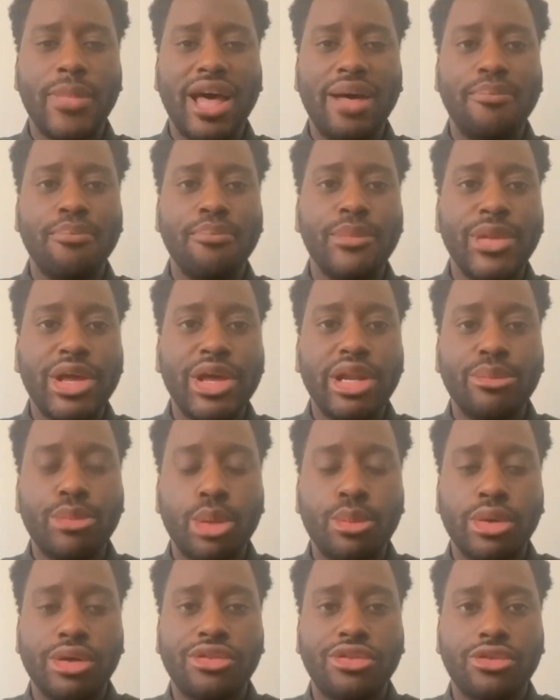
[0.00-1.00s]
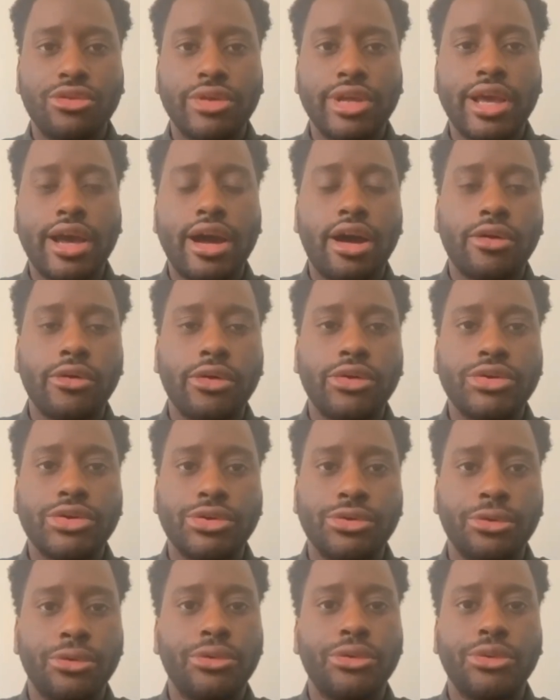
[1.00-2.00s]
a minimum of 3
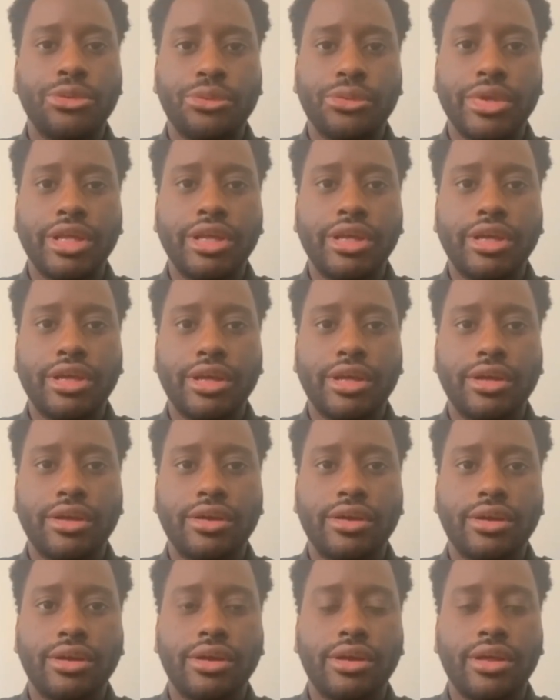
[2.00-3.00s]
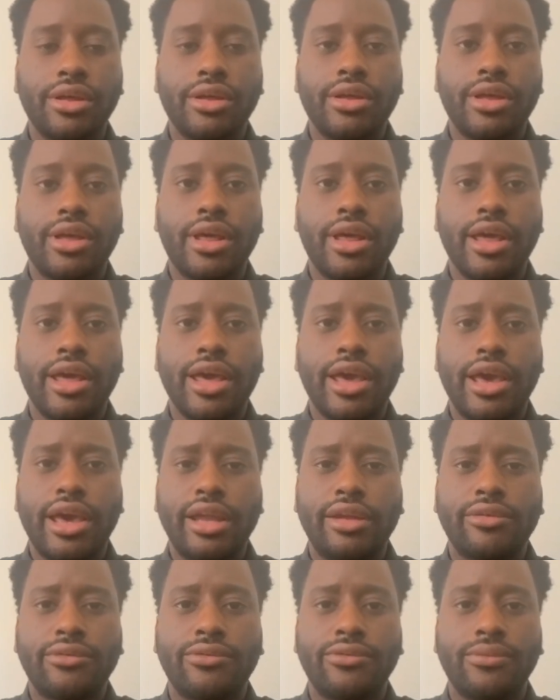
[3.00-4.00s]
hours during the week.
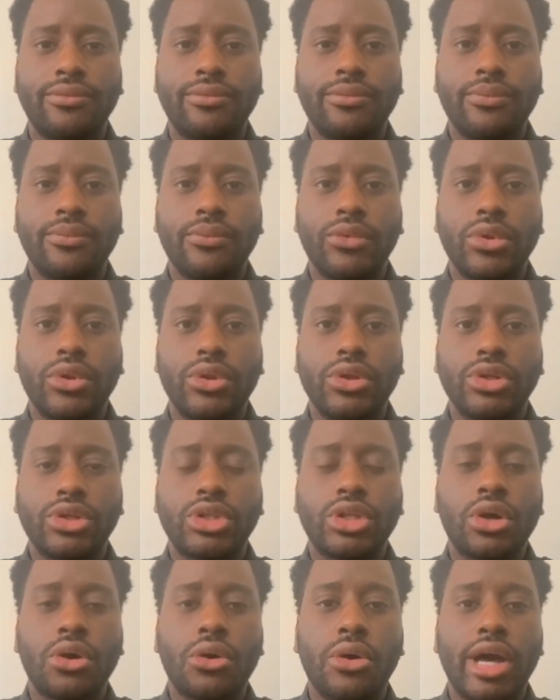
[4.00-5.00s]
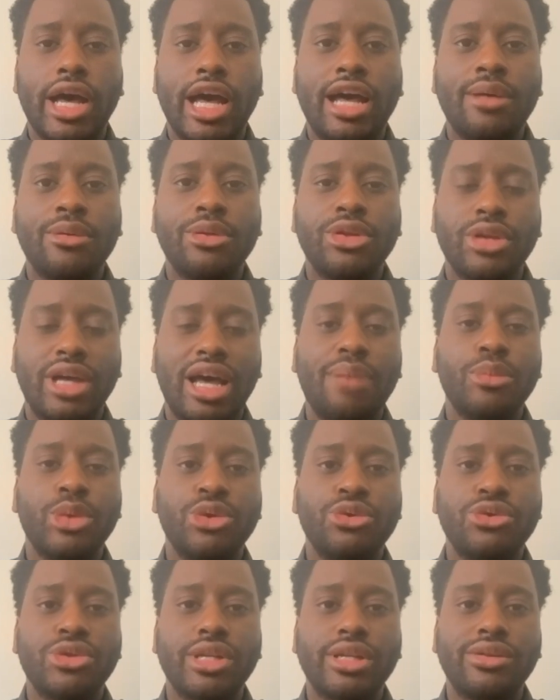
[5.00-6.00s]
And so I'm
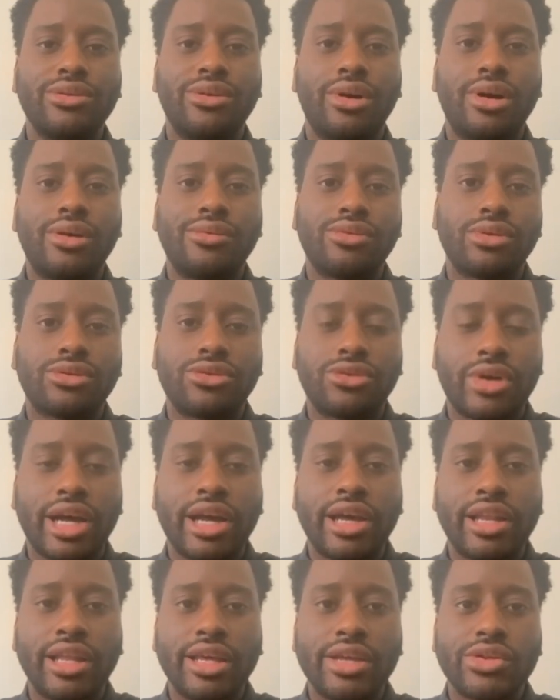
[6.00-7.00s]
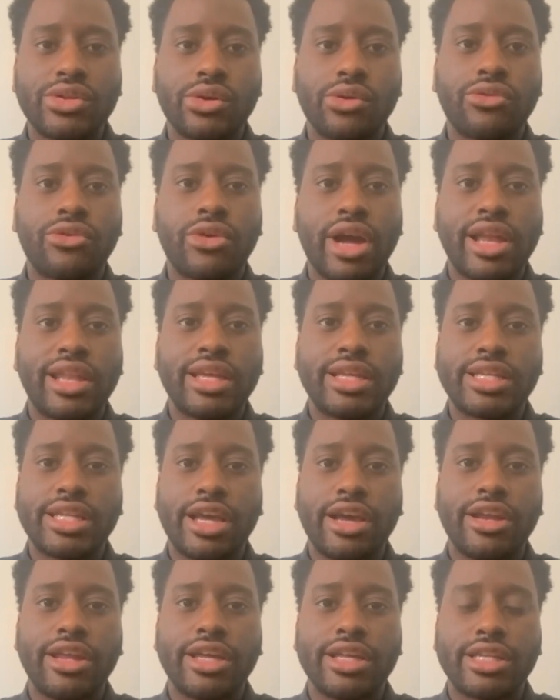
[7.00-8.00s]
usually off on Friday. So Friday,
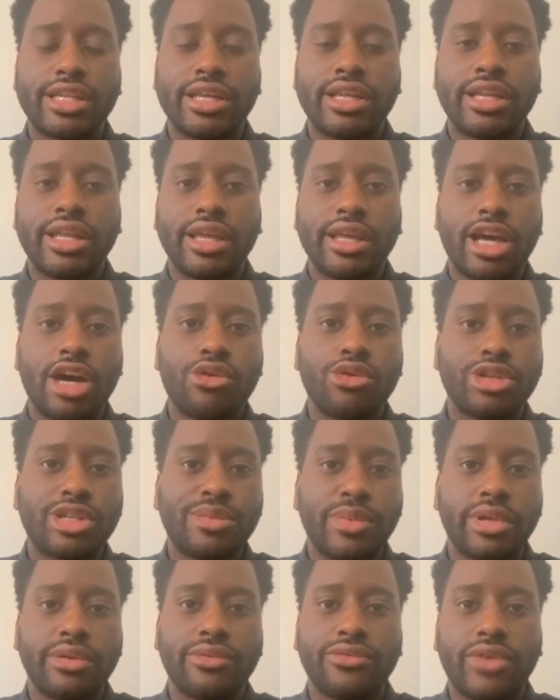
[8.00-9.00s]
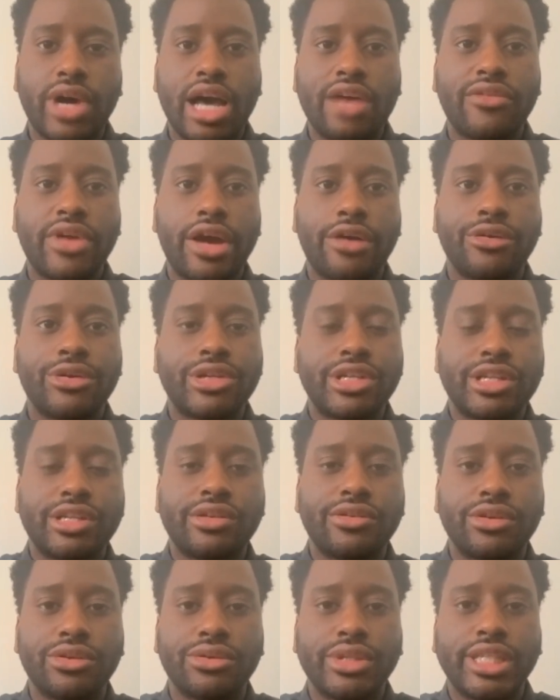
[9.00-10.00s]
Saturday, and Sunday, I will spend 5 hours each
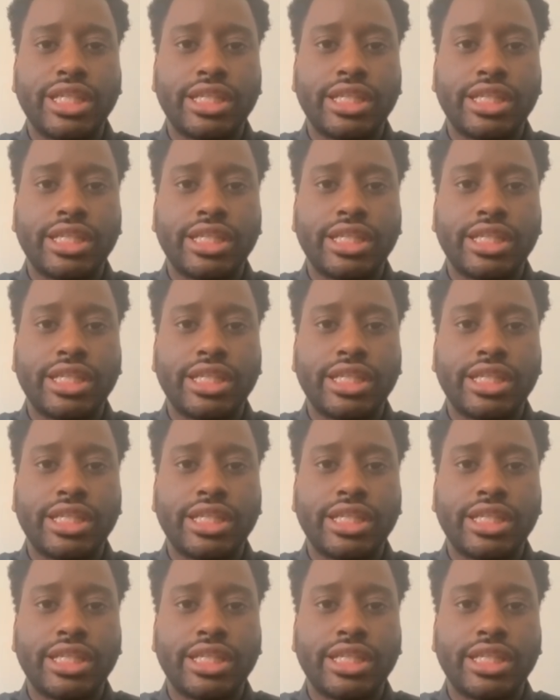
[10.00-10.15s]
of those